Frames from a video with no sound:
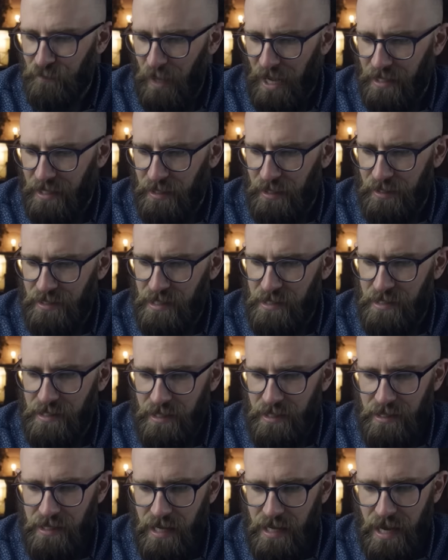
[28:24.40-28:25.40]
Back in
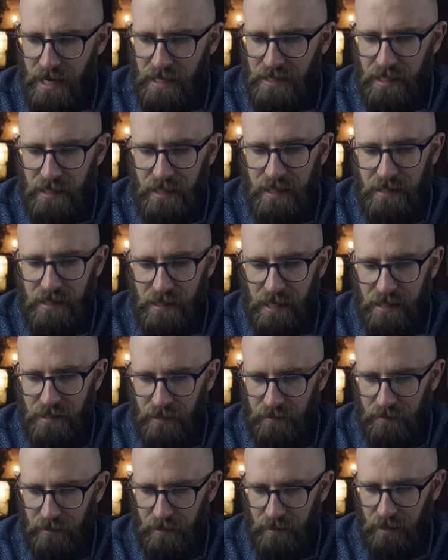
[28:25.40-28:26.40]
1968, he and eight
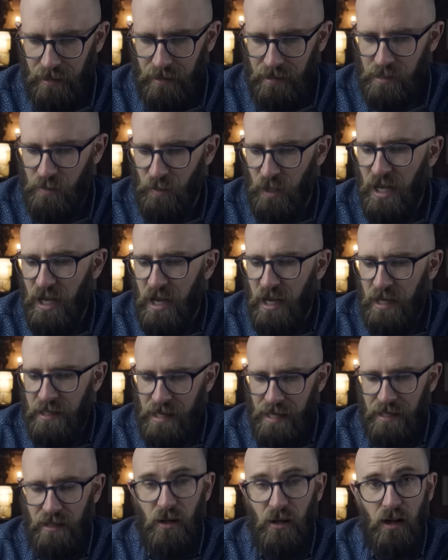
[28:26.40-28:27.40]
other guards were
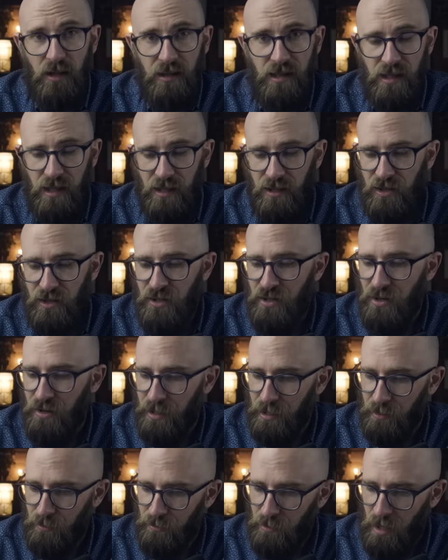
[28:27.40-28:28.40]
taken hostage
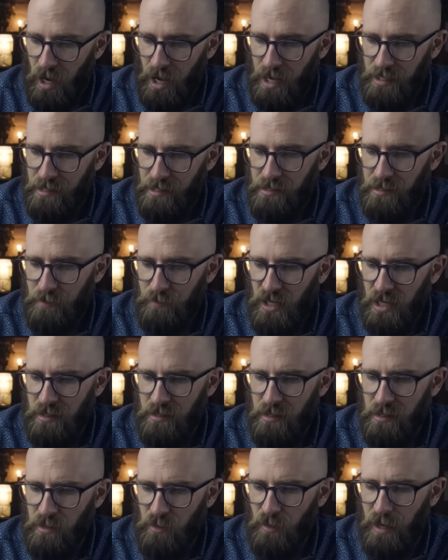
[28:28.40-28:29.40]
during a riot and
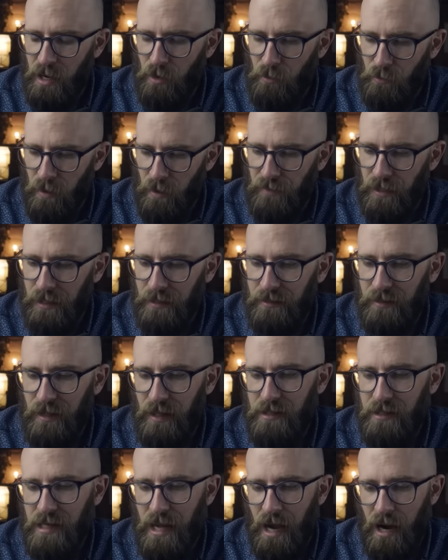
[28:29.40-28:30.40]
subjected to a horrific
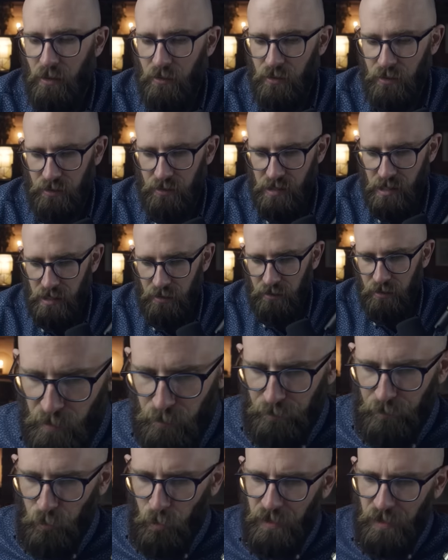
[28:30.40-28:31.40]
30-hour ordeal.
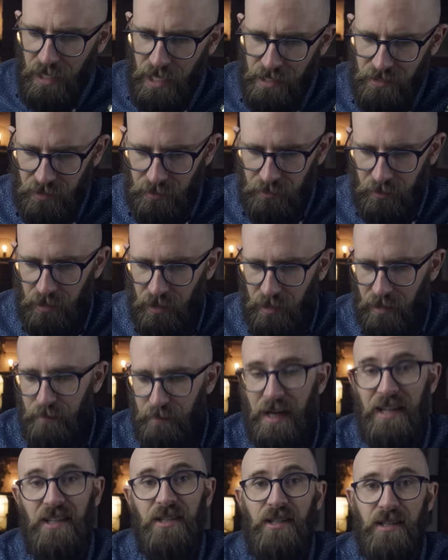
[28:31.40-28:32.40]
Before the National Guard
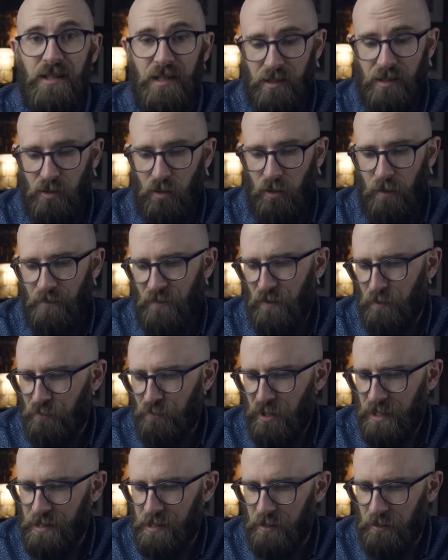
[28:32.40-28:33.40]
managed to storm the
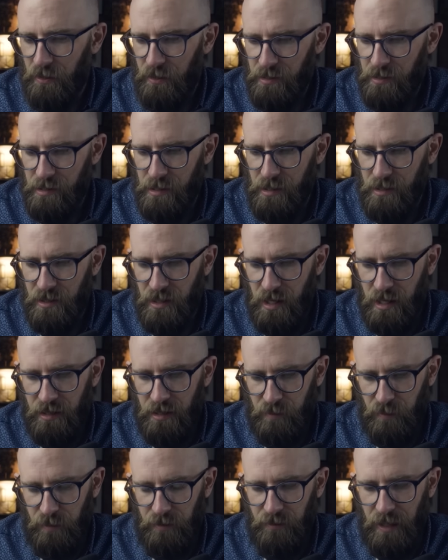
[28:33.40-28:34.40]
prison, the hostage
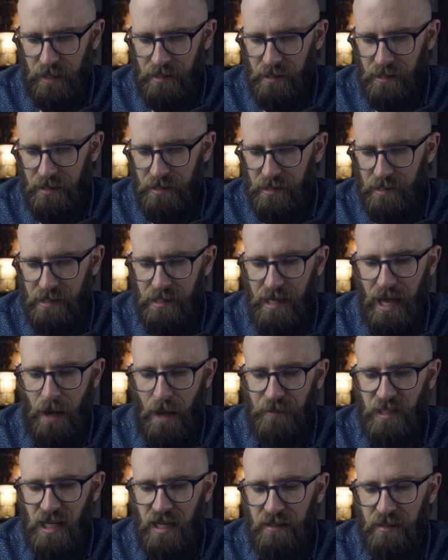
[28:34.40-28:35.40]
takers were threatening to
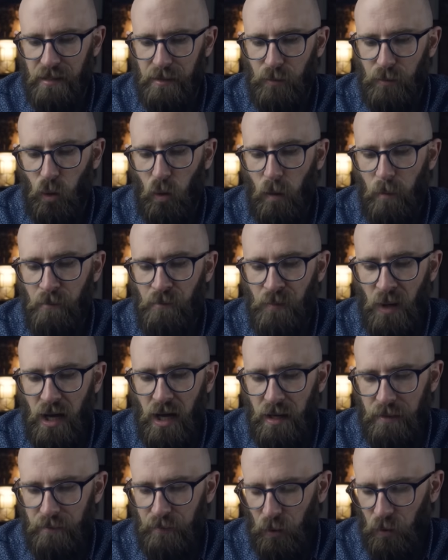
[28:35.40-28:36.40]
decapitate them or
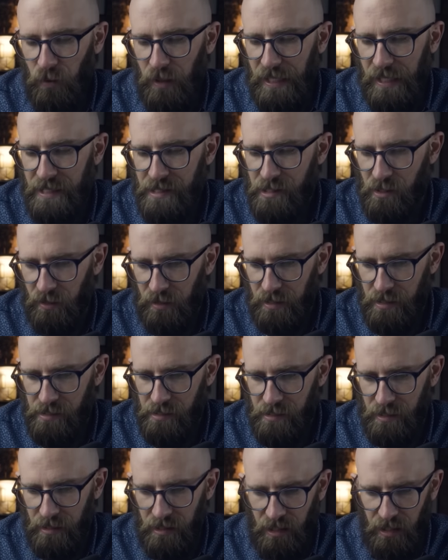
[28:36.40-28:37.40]
burn Paul and his
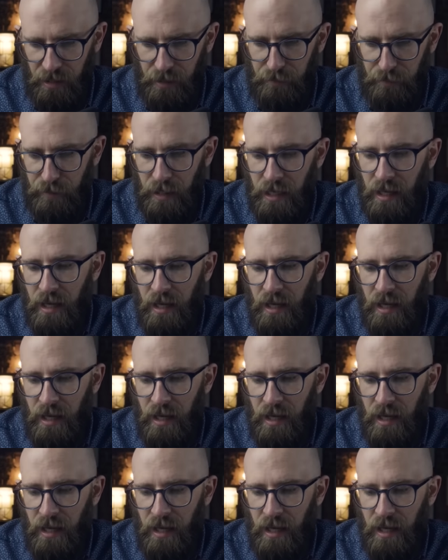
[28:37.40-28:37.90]
colleagues alive.